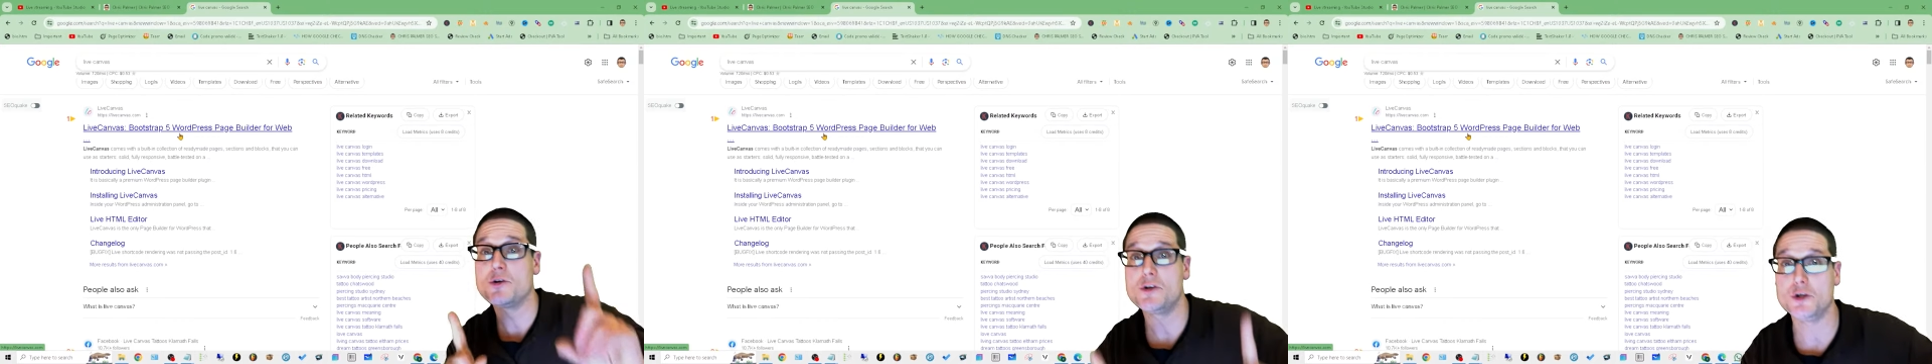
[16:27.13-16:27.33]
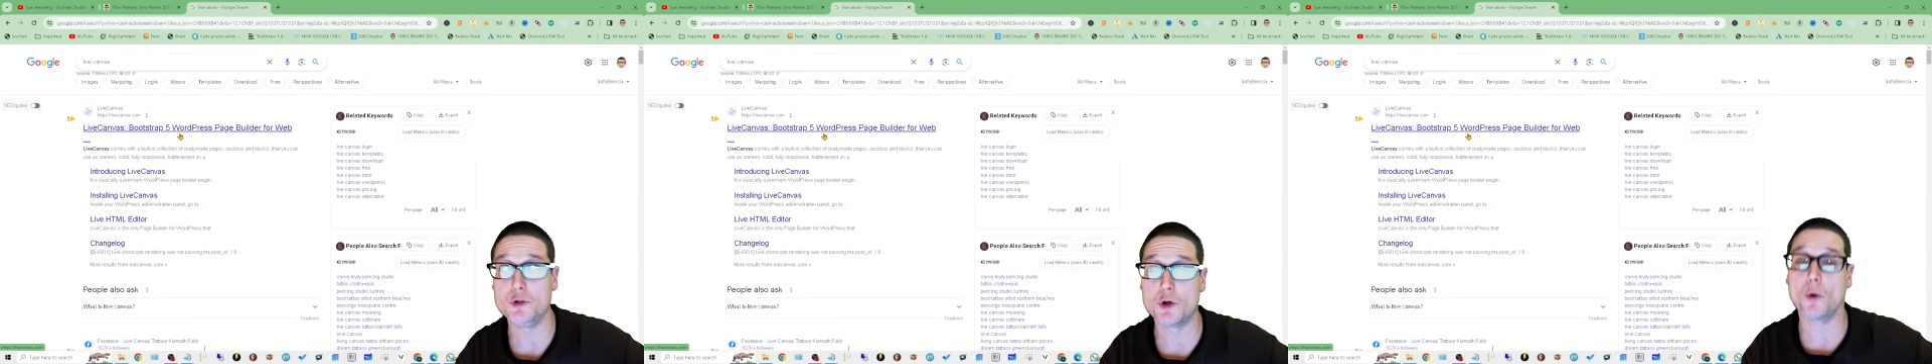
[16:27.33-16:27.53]

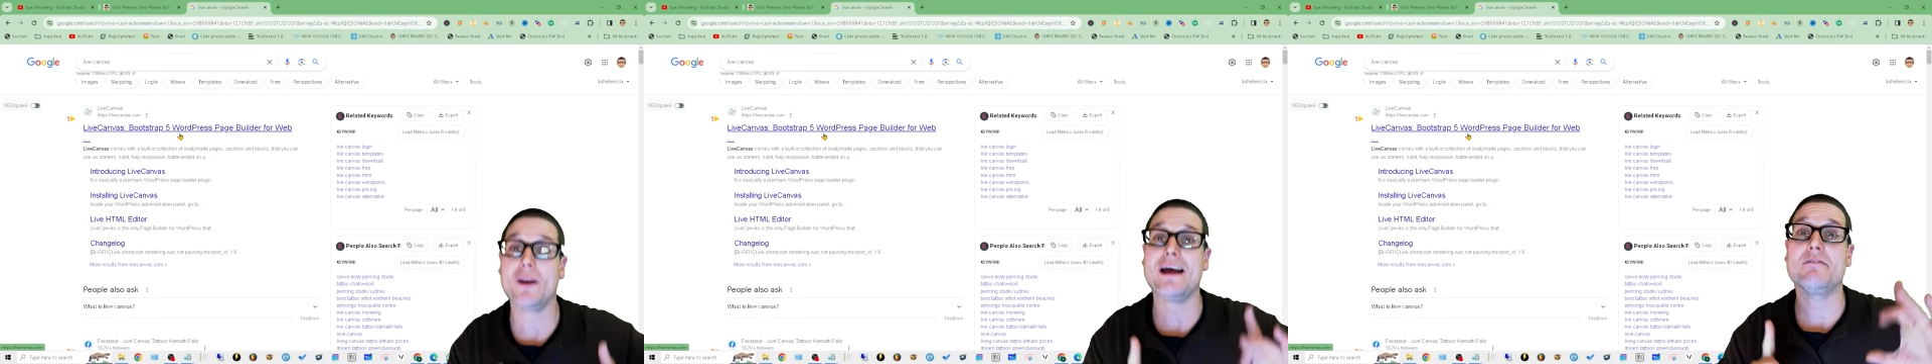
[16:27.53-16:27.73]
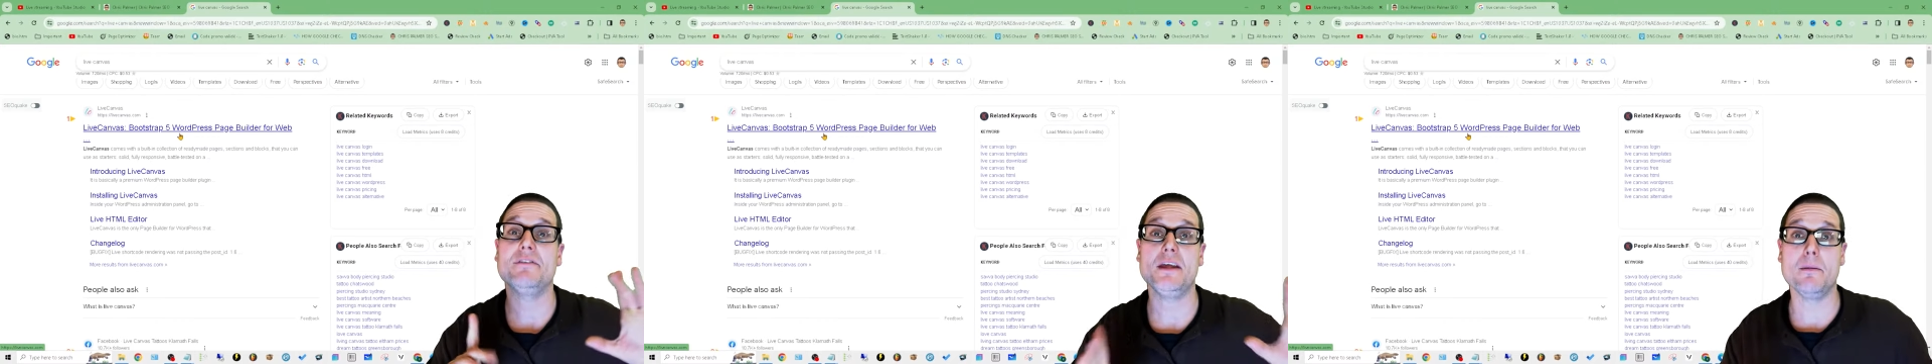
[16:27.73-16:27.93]
you don't
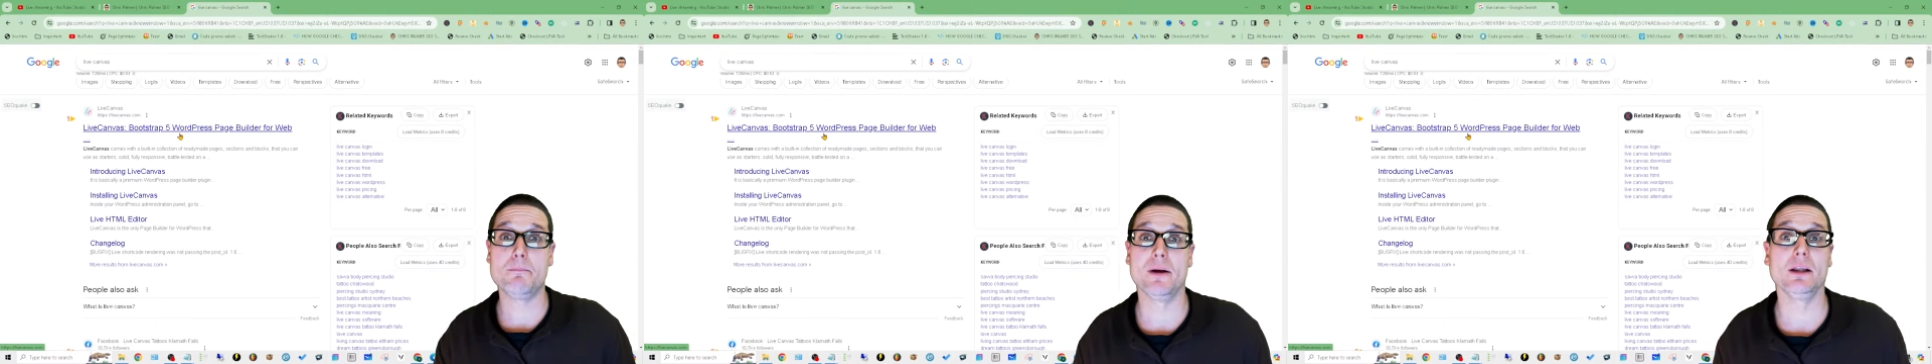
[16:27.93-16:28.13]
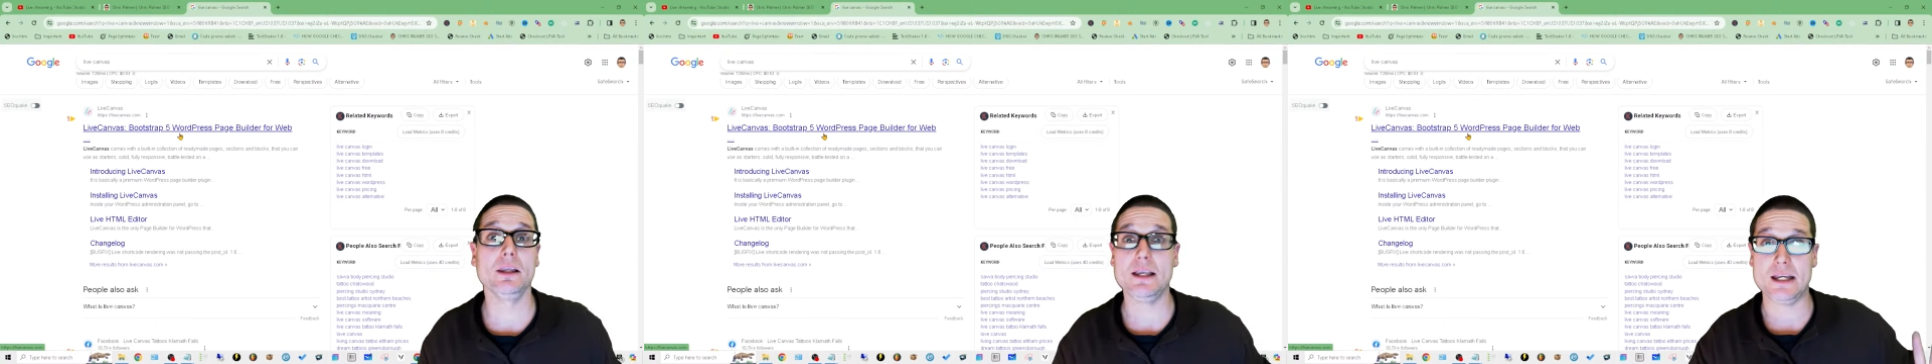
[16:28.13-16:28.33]
have the
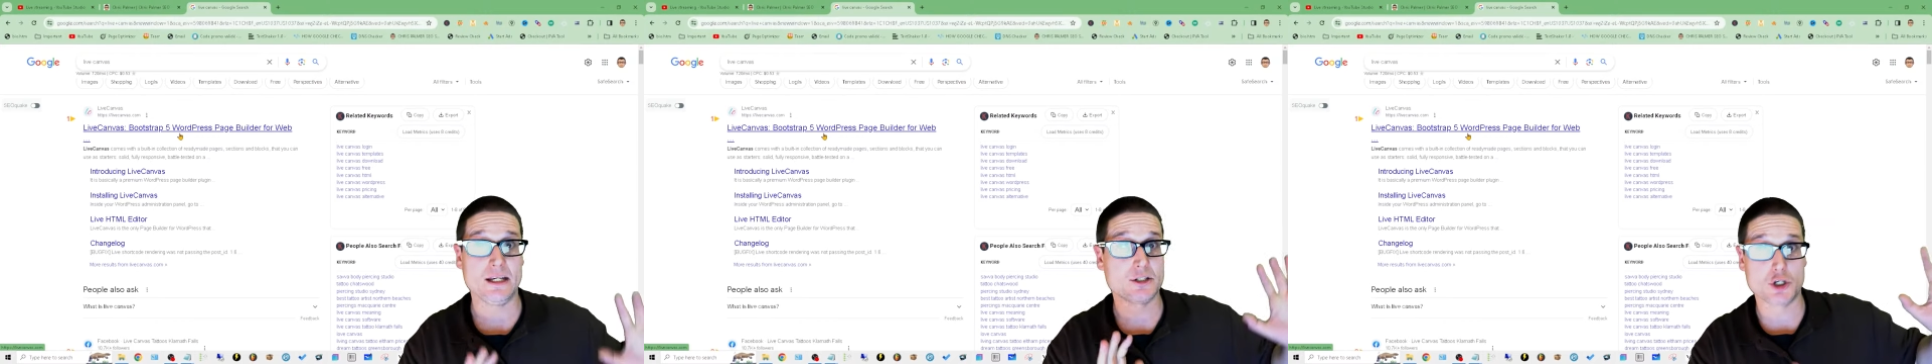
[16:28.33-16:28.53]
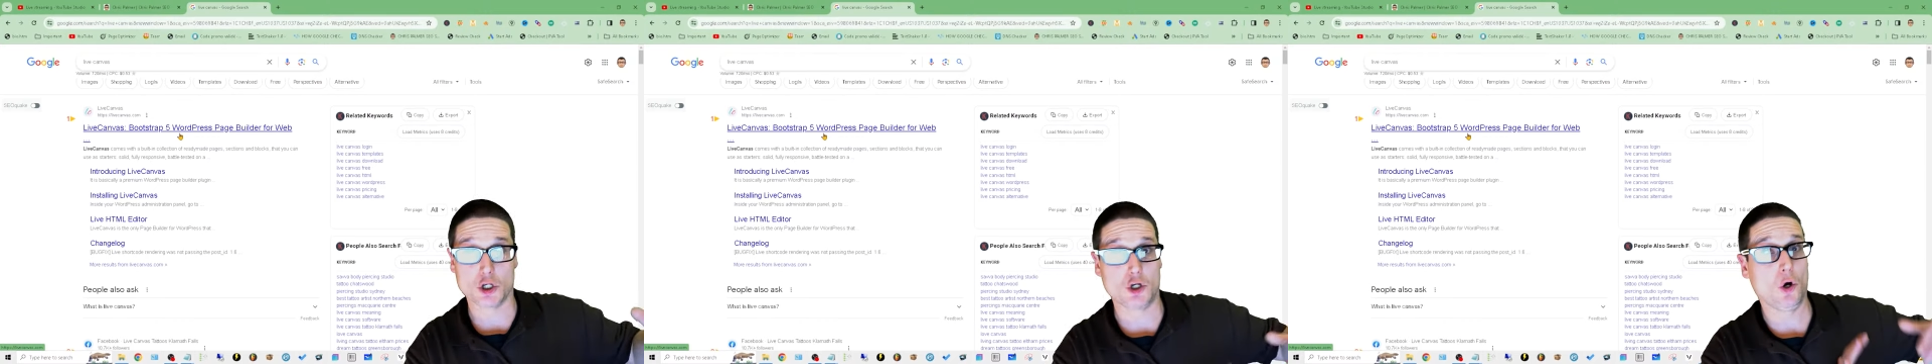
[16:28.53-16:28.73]
ability
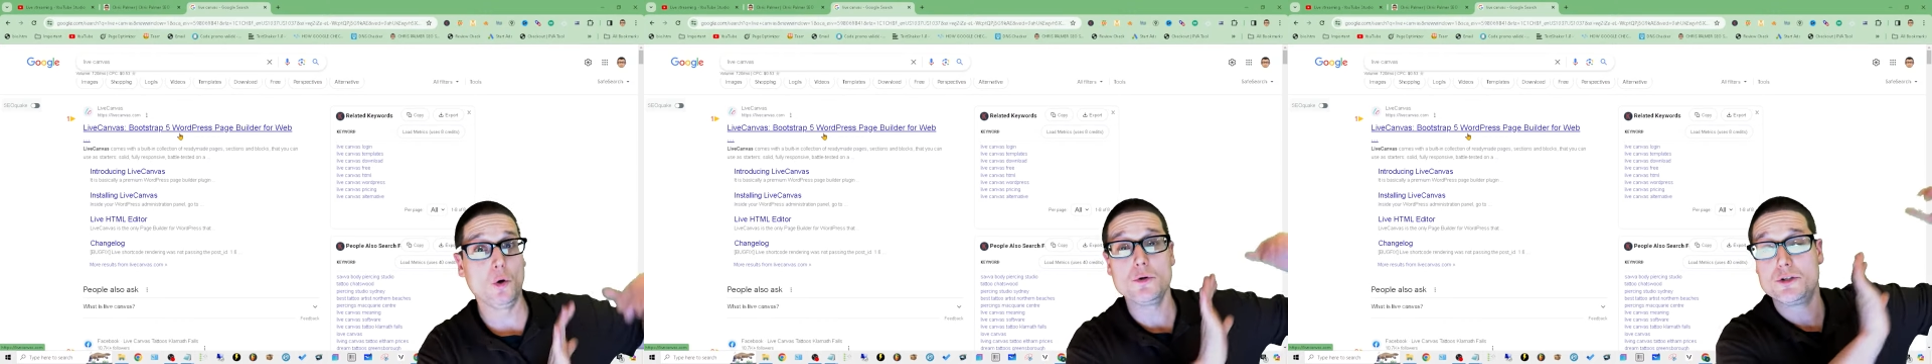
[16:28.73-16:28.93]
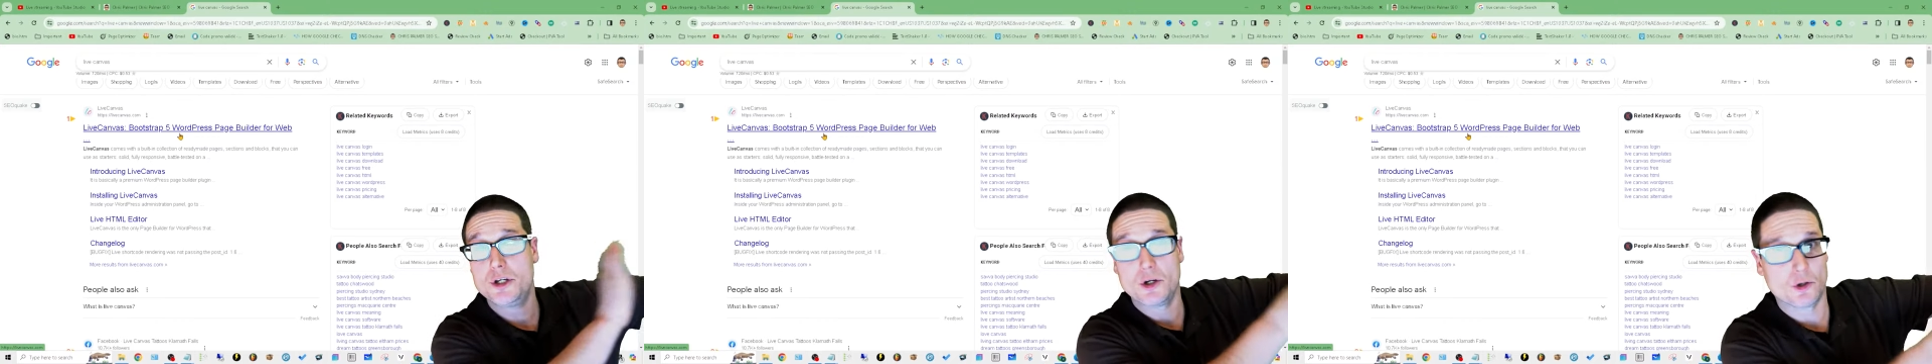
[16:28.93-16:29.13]
to go
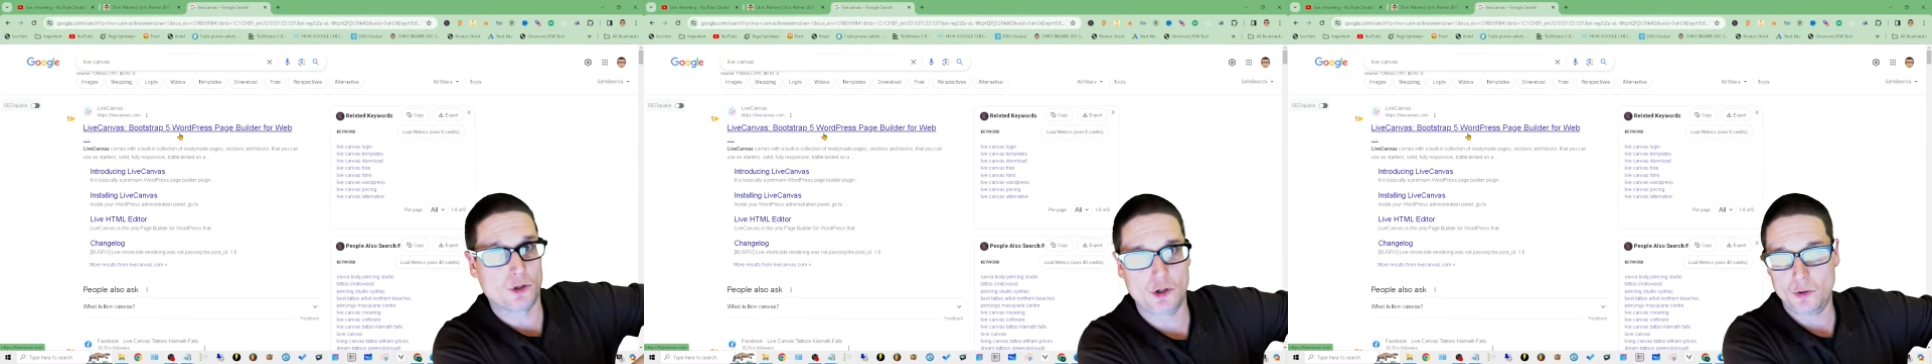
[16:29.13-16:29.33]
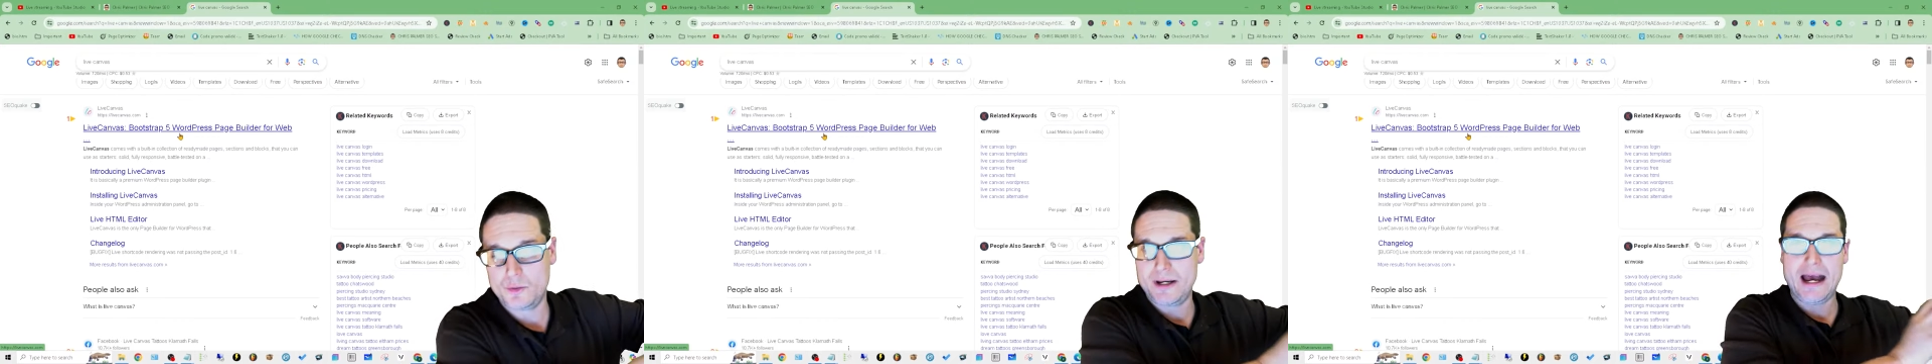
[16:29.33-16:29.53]
to your
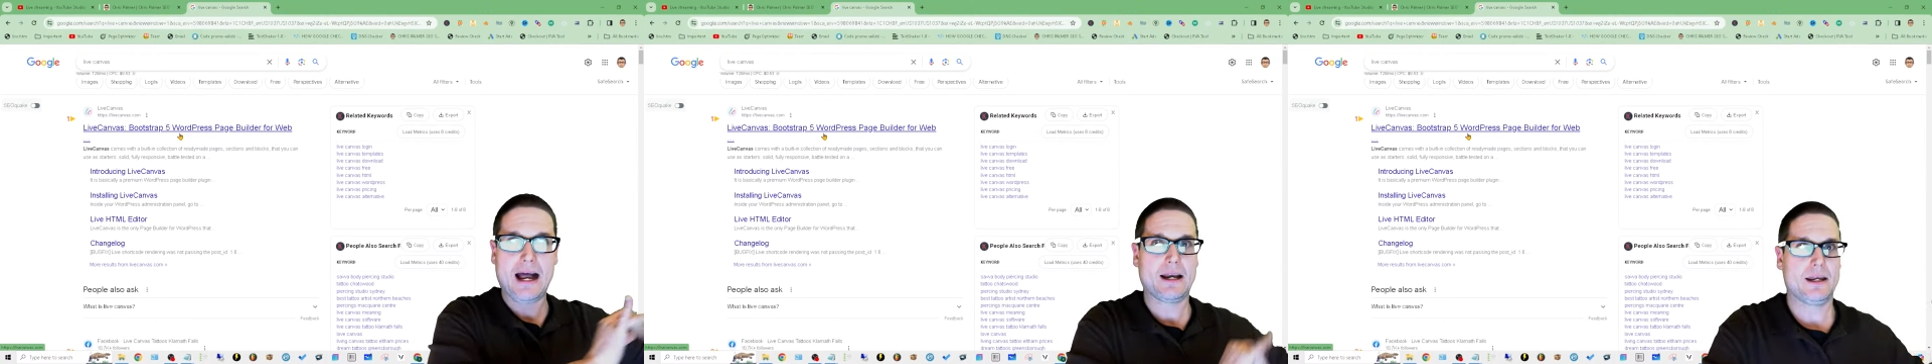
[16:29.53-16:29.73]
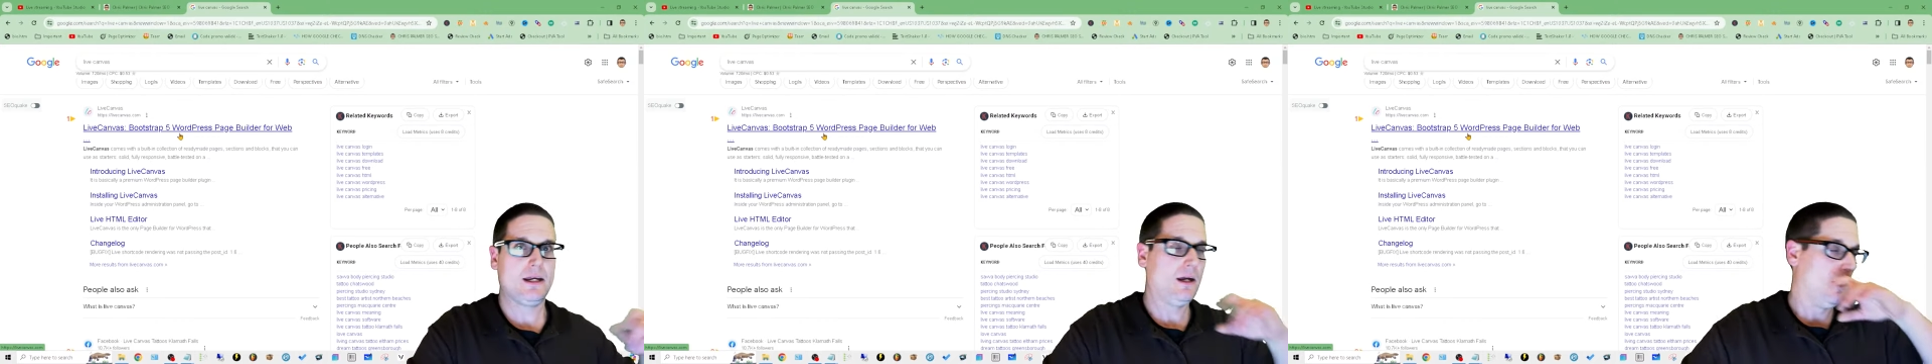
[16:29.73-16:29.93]

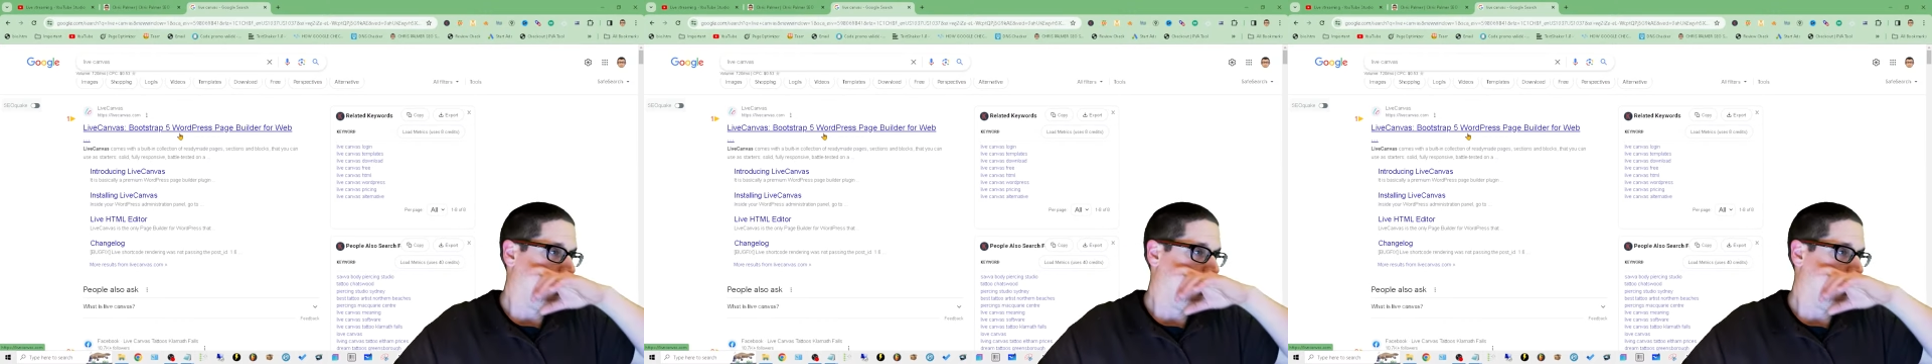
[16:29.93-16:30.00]
GoDaddy,